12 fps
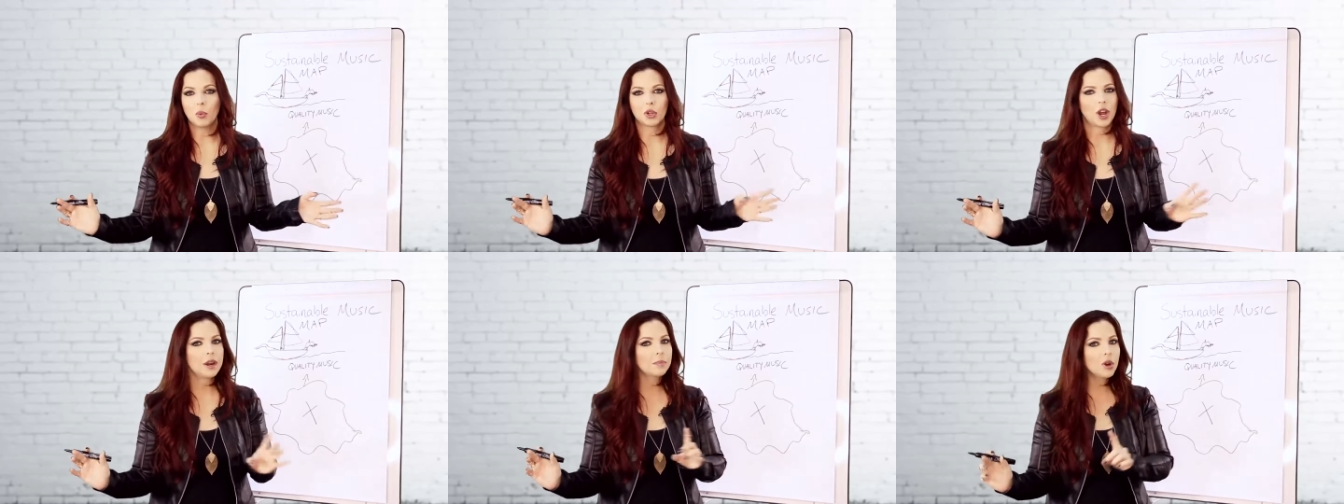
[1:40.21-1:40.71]
We're
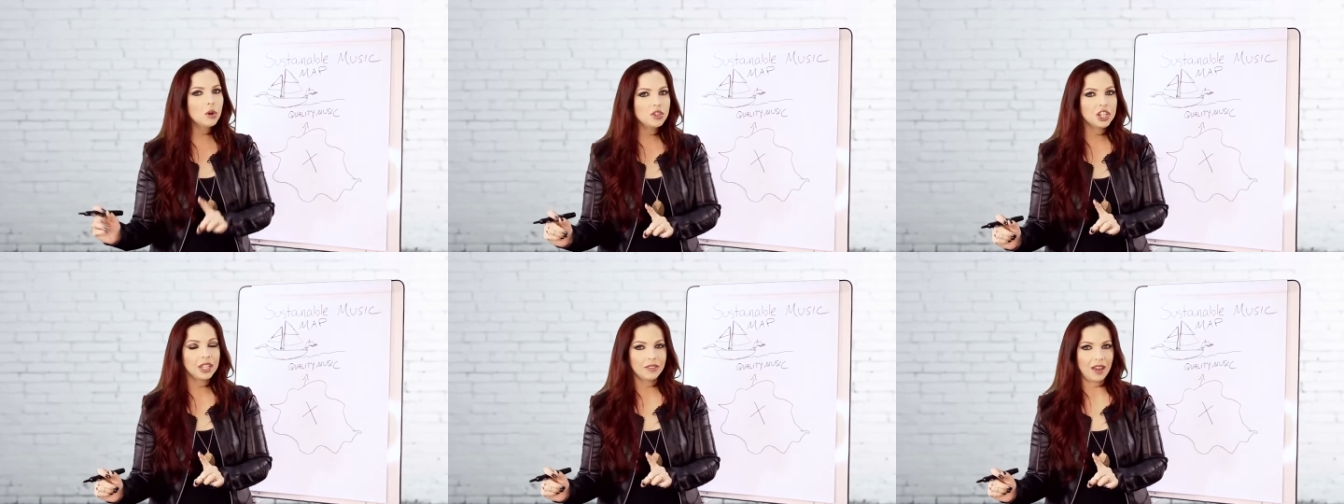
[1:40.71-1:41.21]
not
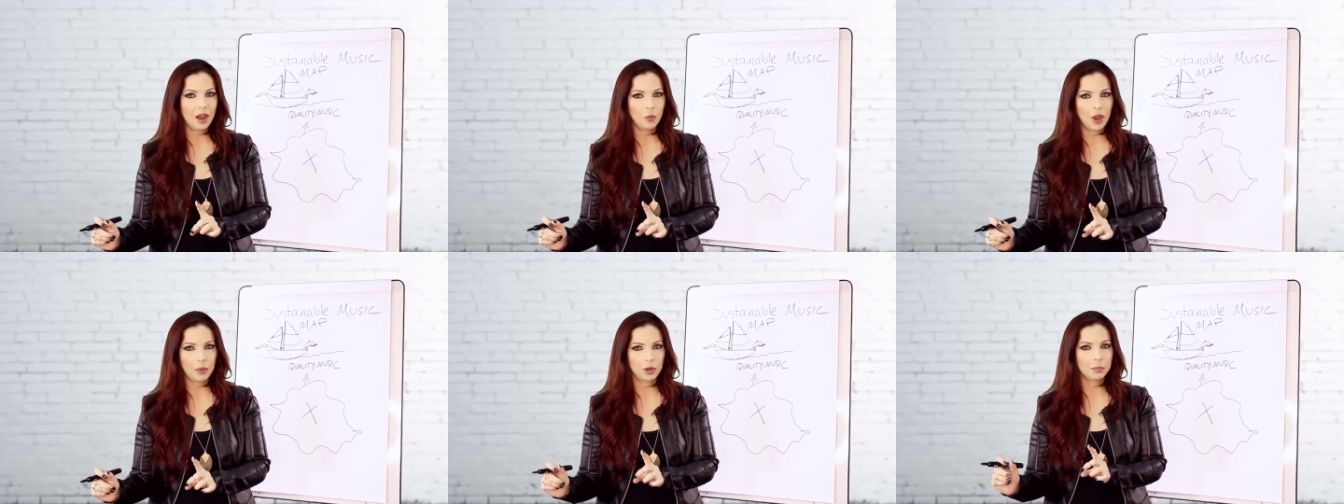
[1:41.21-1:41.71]
approaching it that
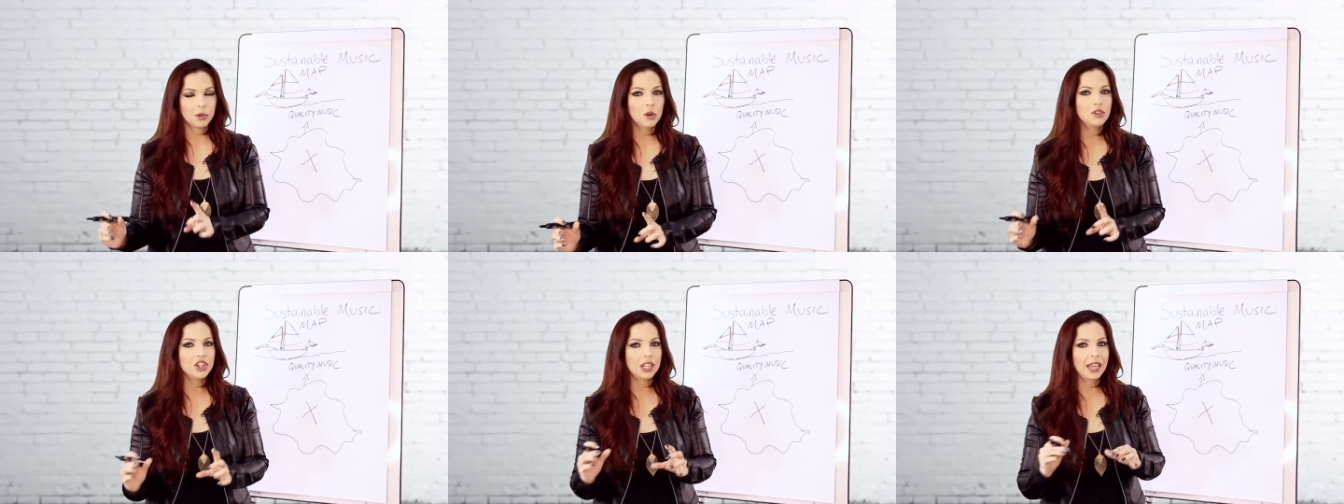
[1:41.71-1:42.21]
way. We're
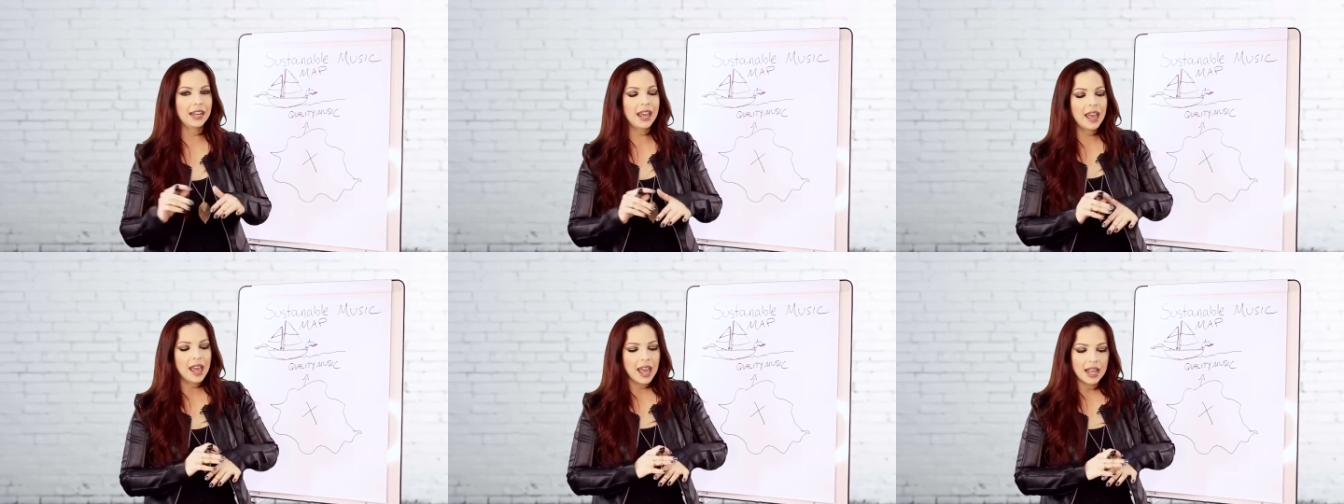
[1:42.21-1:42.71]
approaching it
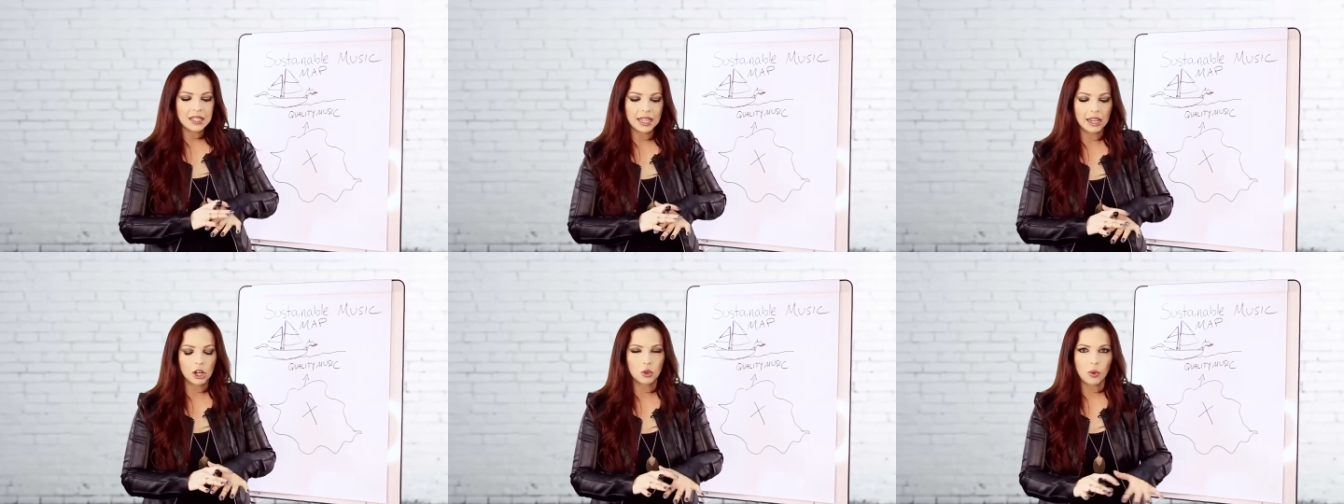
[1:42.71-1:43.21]
as
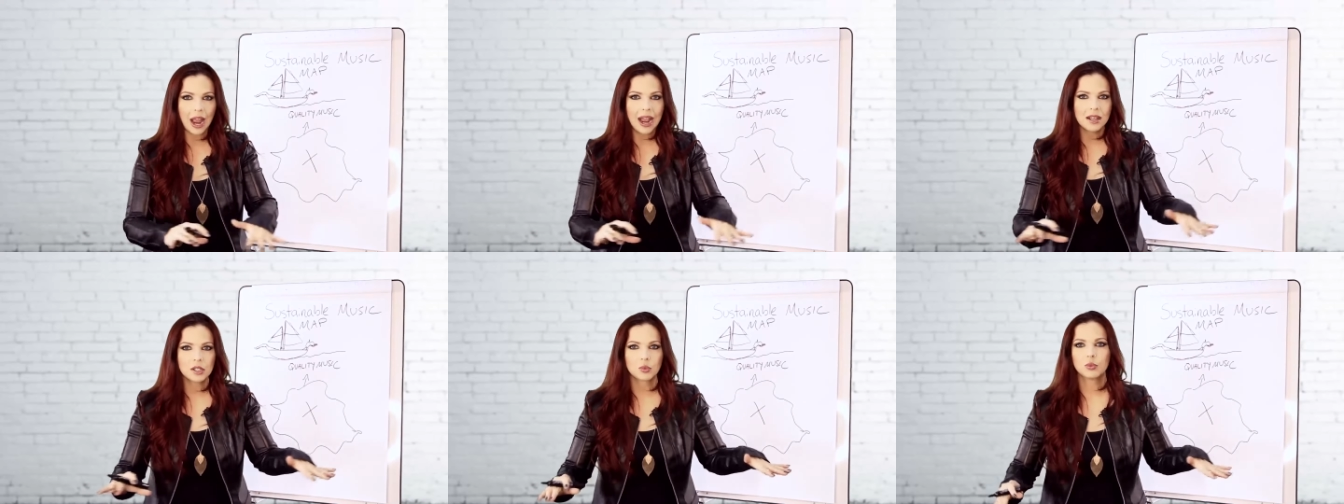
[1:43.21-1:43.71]
like a
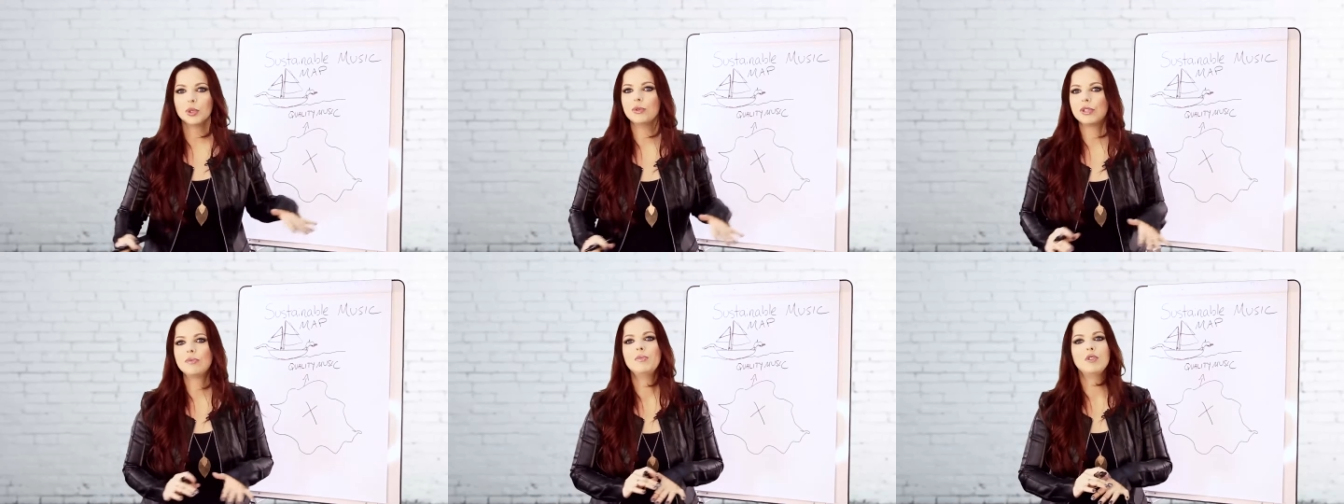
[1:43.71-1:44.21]

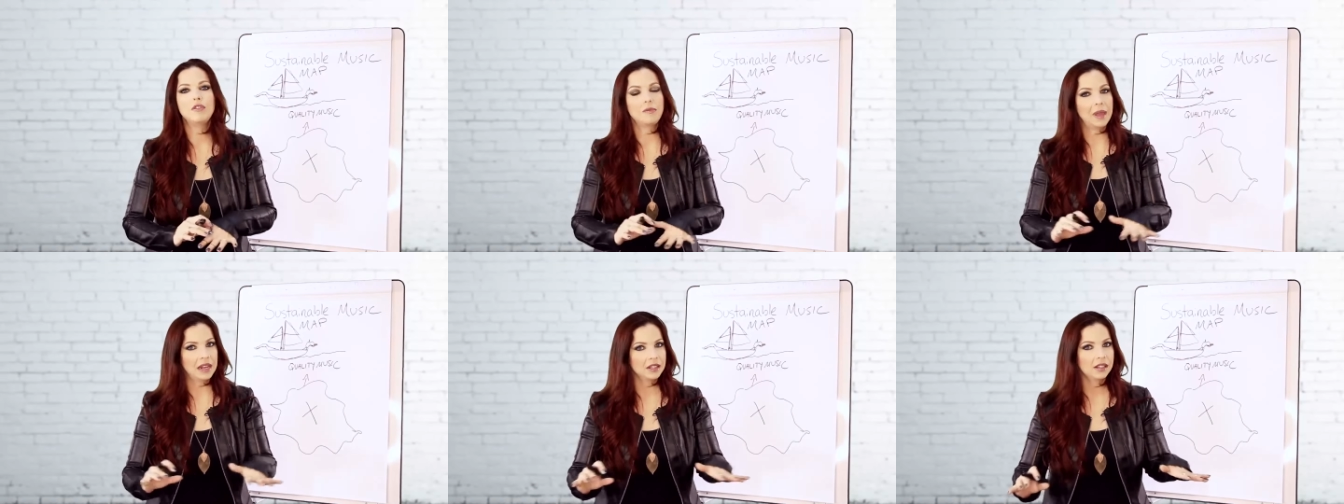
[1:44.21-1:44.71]
grassroots
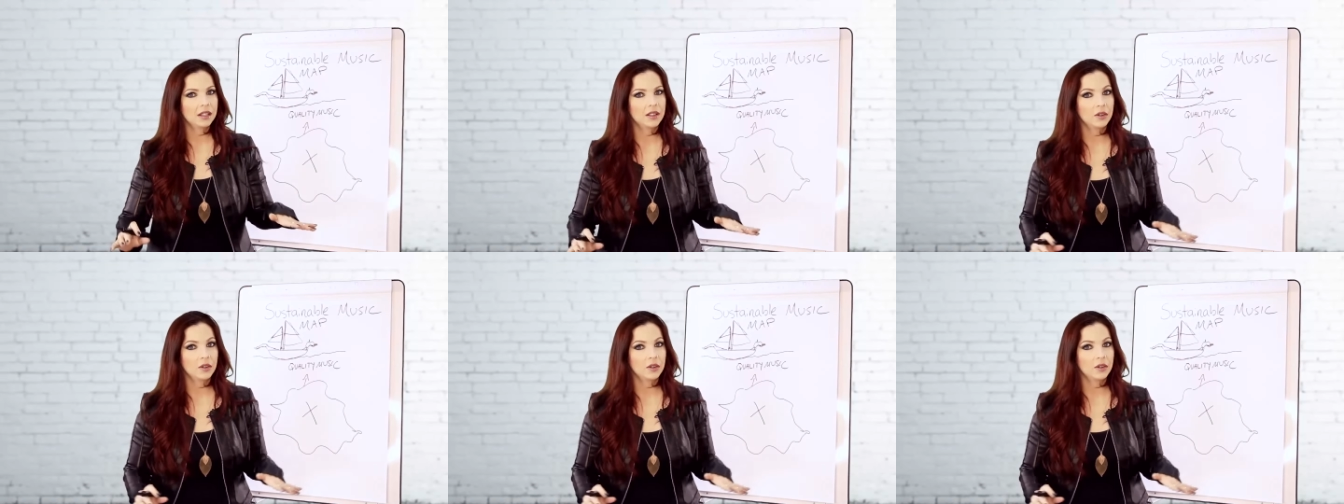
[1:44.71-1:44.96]
movement,